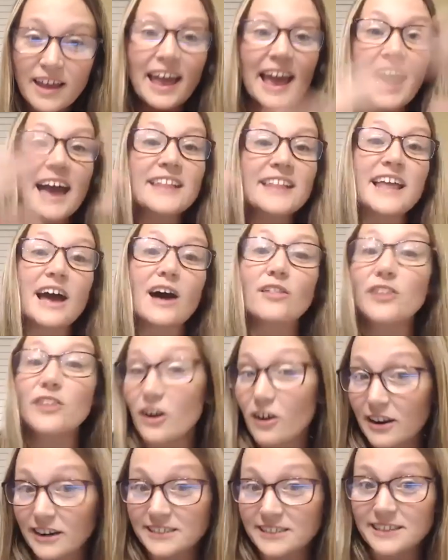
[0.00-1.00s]
And now they're
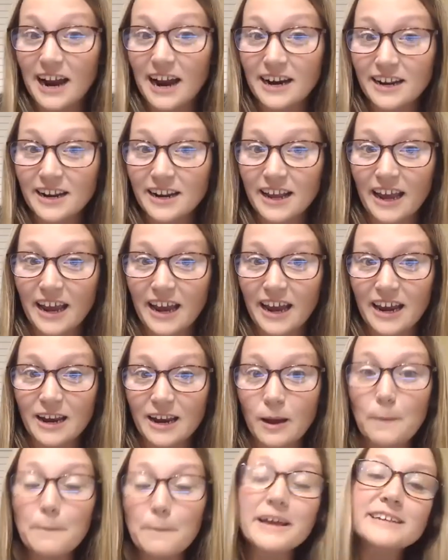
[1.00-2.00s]
excited again
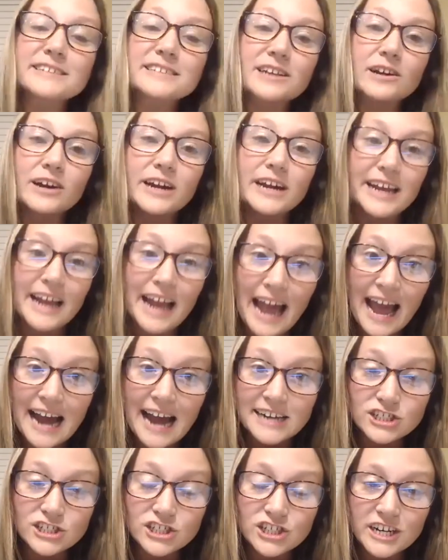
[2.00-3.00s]
because they're getting
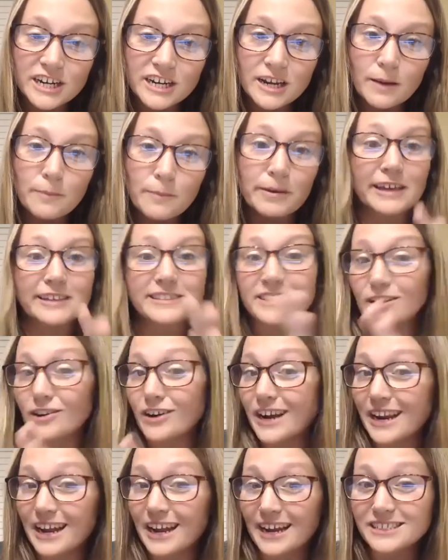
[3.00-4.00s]
action, because they're
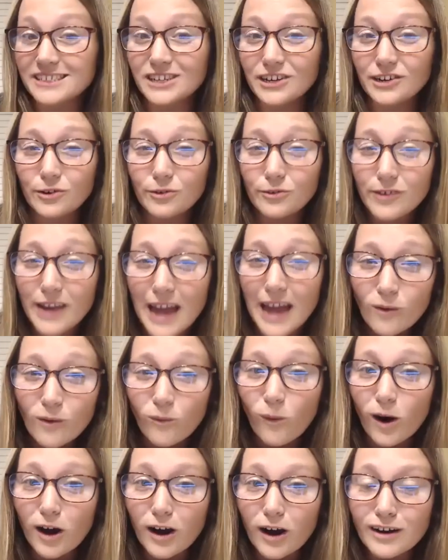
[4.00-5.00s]
getting into new
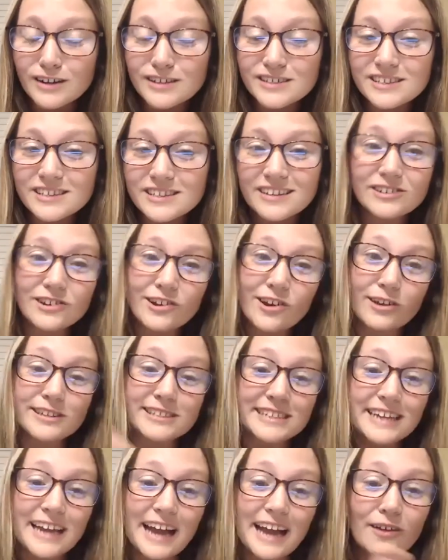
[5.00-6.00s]
networks. Do y'all
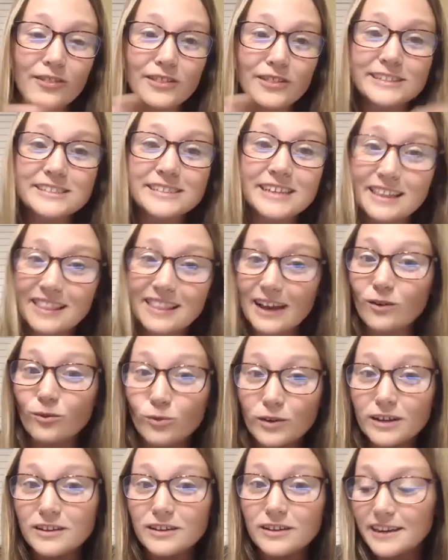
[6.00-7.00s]
see how this can
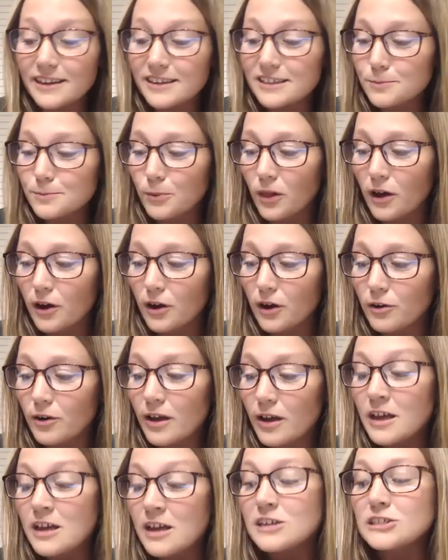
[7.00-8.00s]
really explode?
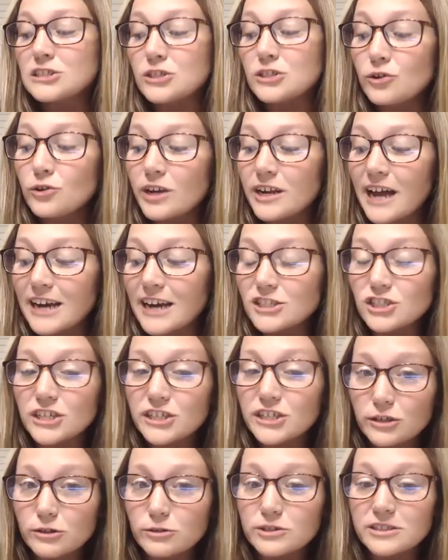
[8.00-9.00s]
So you can actually
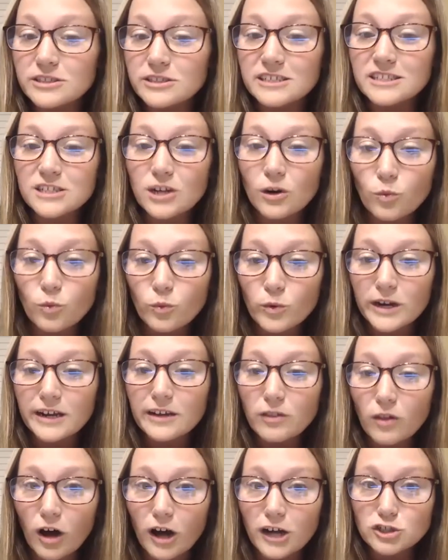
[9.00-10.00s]
use this to
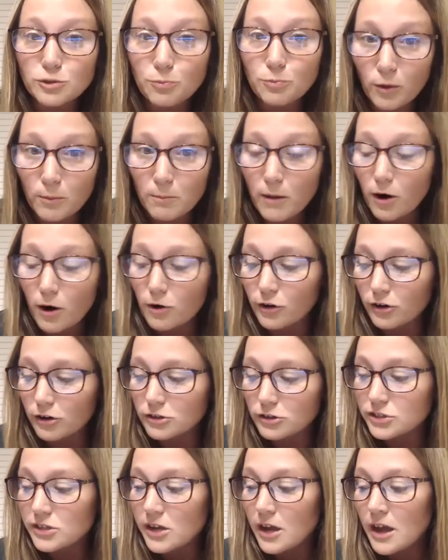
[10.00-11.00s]
relaunch
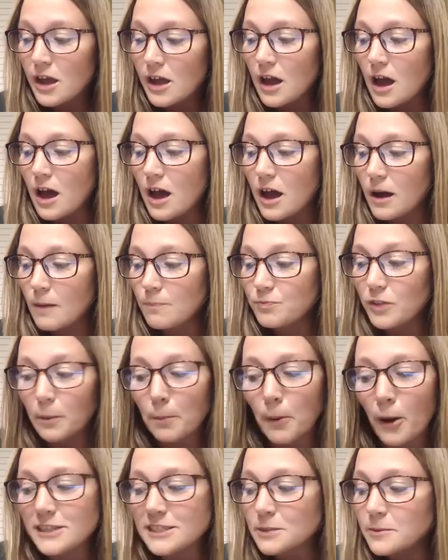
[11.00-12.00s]
promoters. The
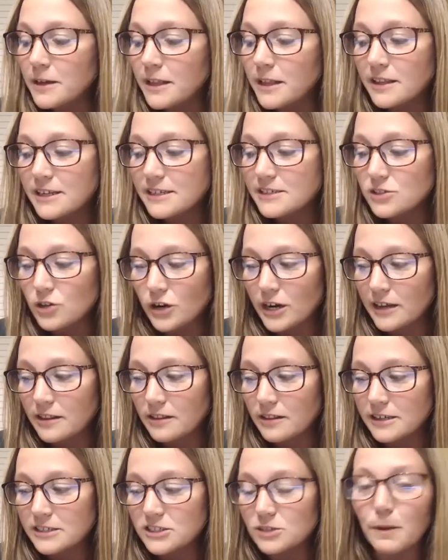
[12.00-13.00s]
possibilities are
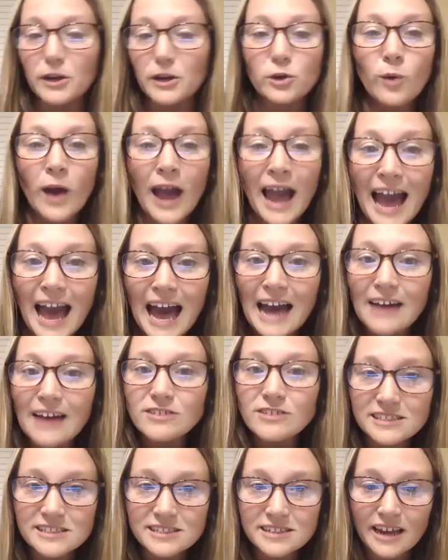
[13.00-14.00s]
endless, but you have to
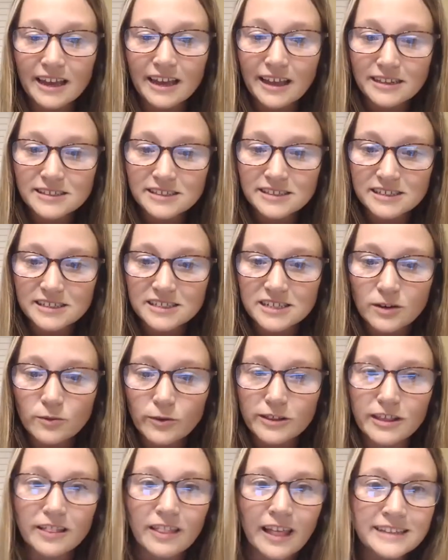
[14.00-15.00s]
stay consistent with
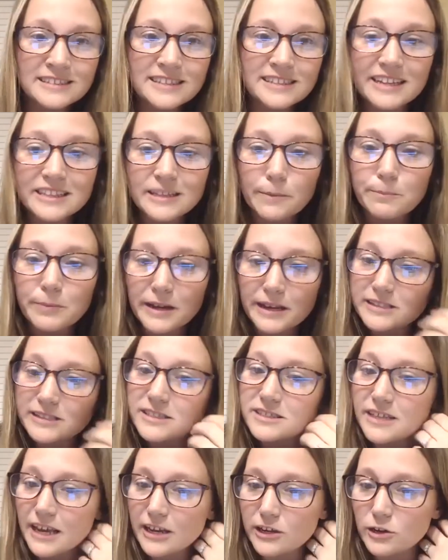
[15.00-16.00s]
it. That's the biggest
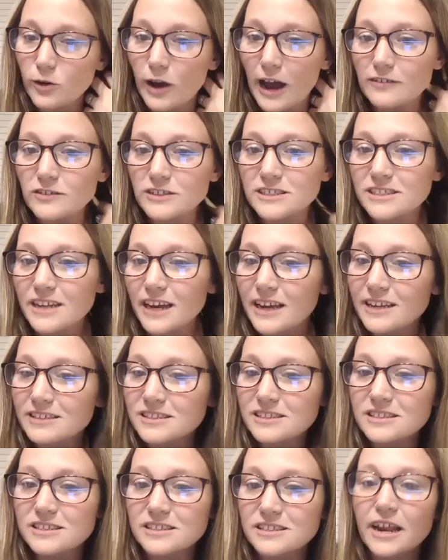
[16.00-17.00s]
thing. You have to stay
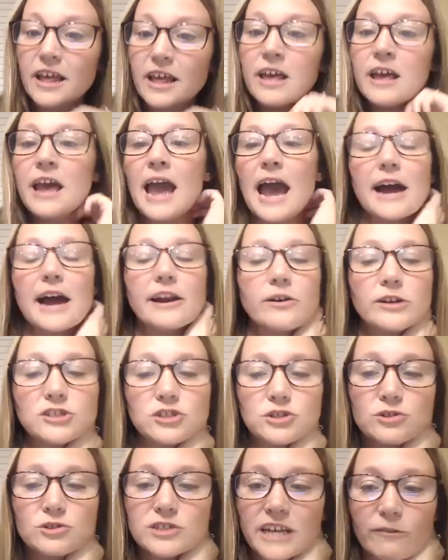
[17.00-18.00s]
consistent. How do I
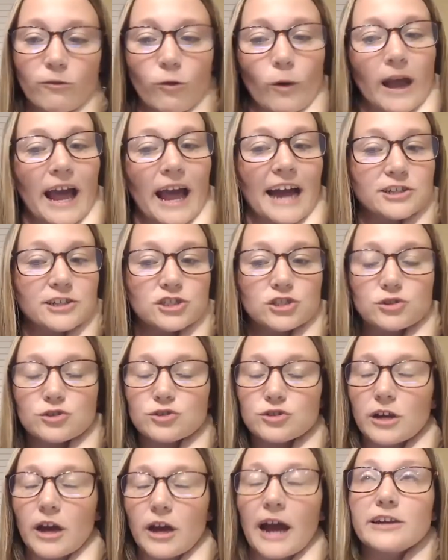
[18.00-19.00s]
choose a giveaway?
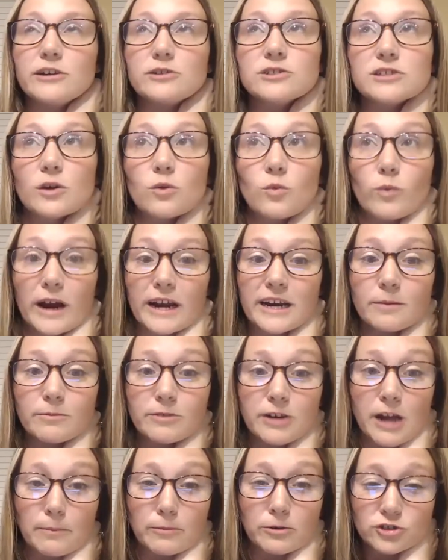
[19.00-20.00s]
I use a random
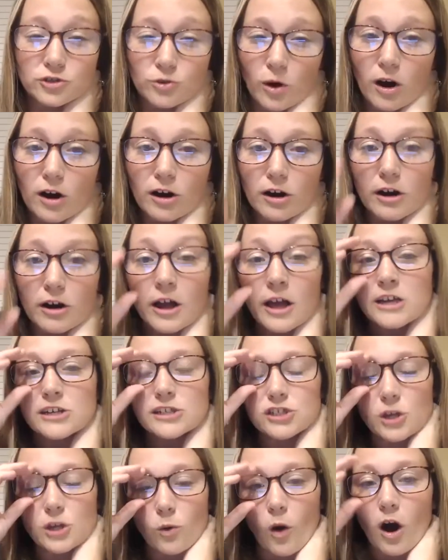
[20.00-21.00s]
number drawer.
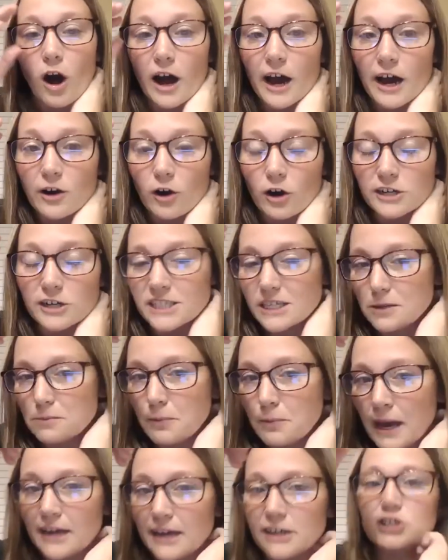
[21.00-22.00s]
So on our team
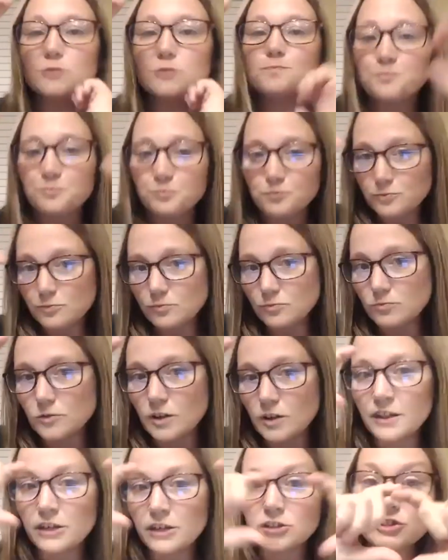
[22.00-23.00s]
page,
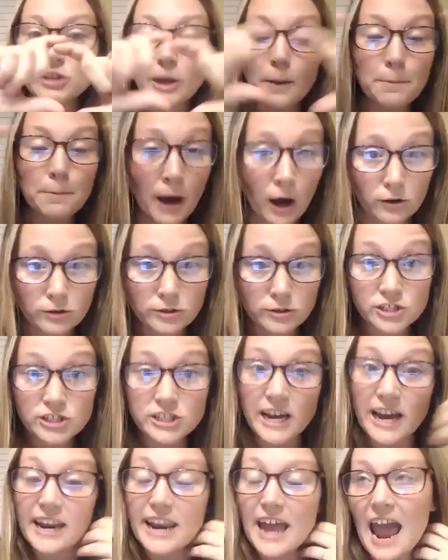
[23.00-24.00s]
there's a post,
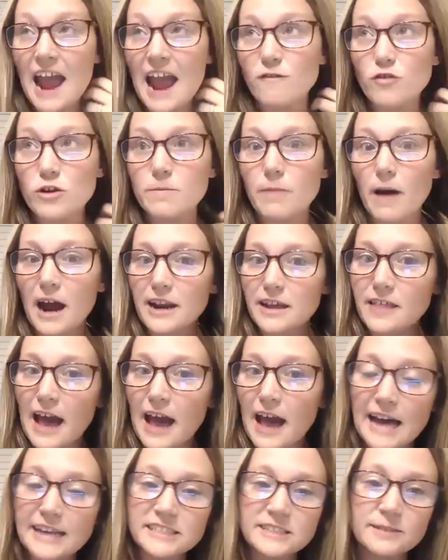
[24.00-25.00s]
and everybody
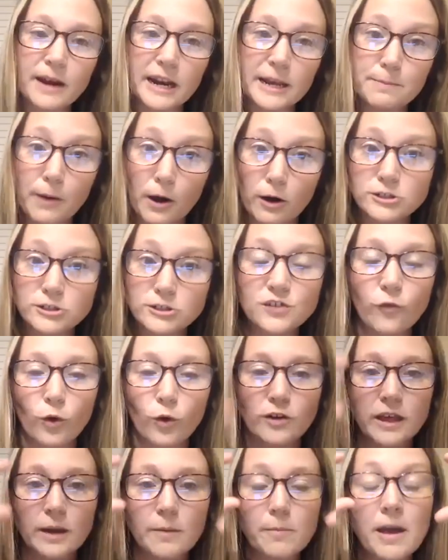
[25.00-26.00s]
has somebody post for
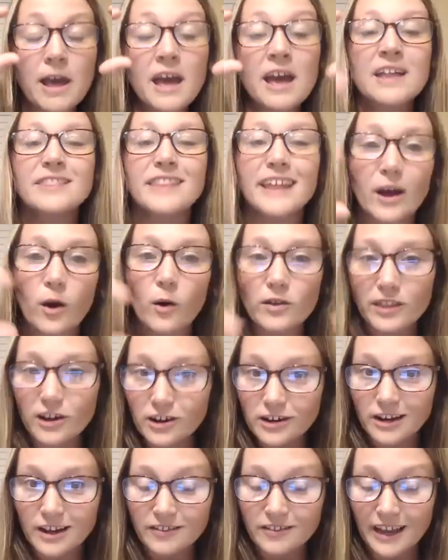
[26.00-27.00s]
them, they go in there
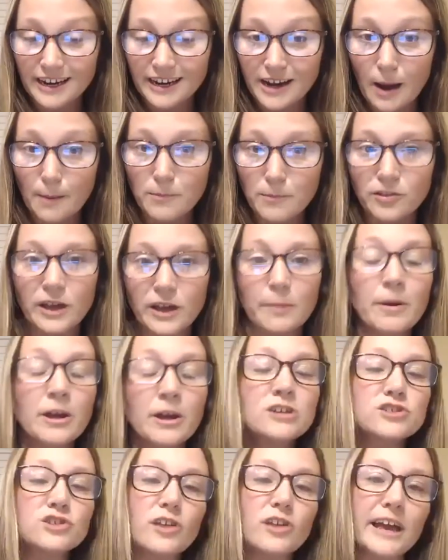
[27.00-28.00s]
and they number them.
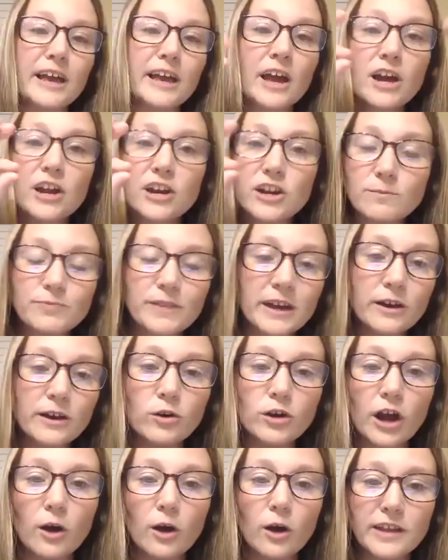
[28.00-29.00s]
So it'll
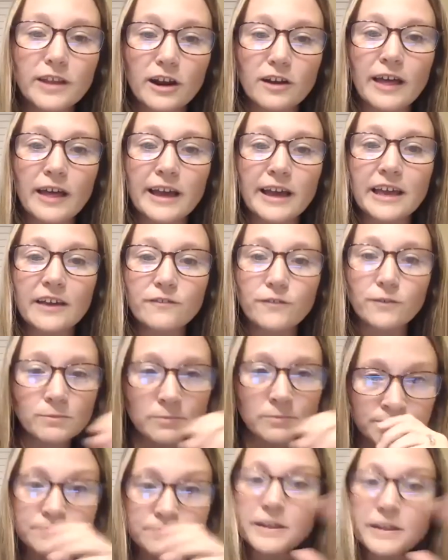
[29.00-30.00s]
go in there,
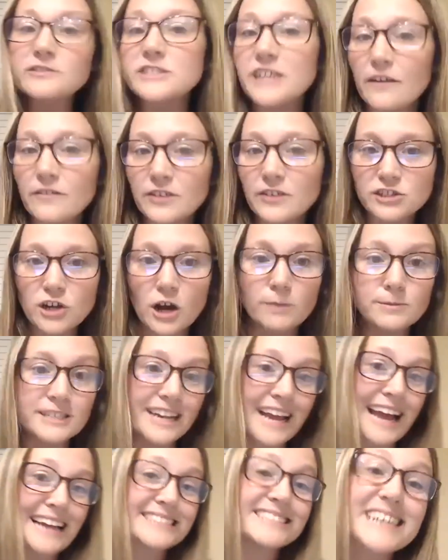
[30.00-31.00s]
if Stephanie Thompson
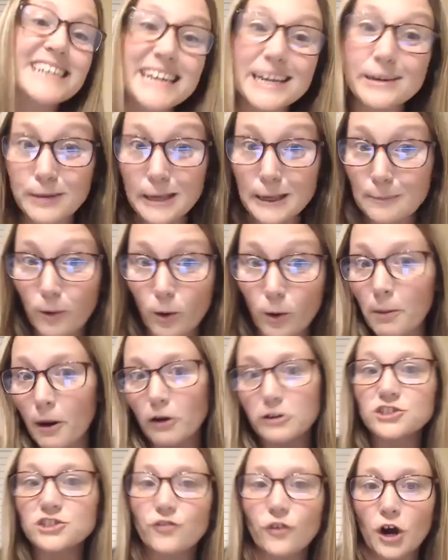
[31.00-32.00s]
had 10 people
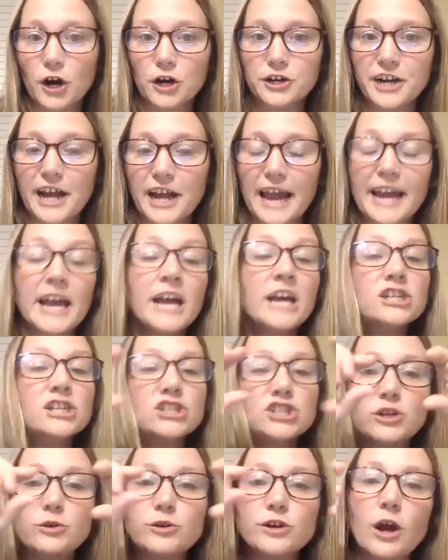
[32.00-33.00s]
post for her today,
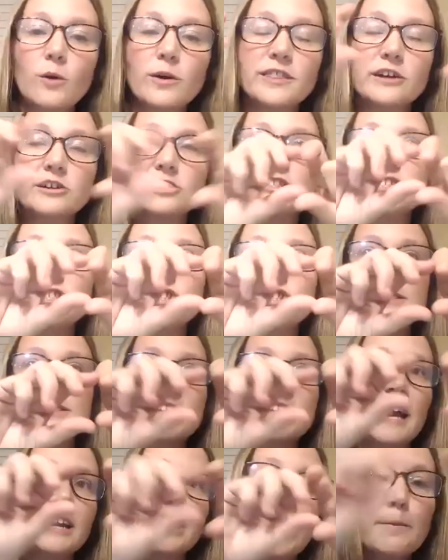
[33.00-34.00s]
she would go in there and she'd
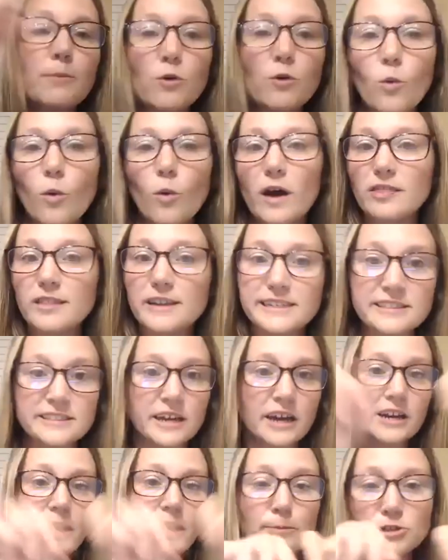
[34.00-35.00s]
say, number 1, Lisa,
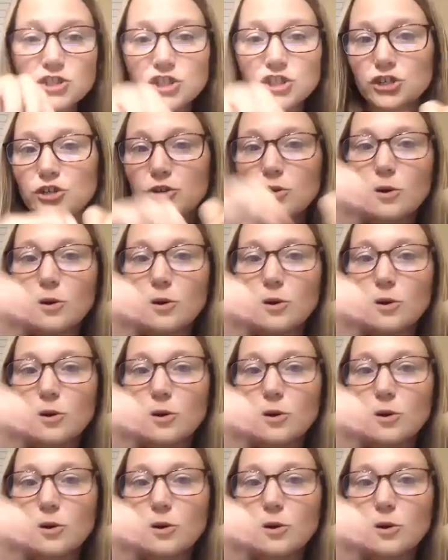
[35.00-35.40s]
number 2,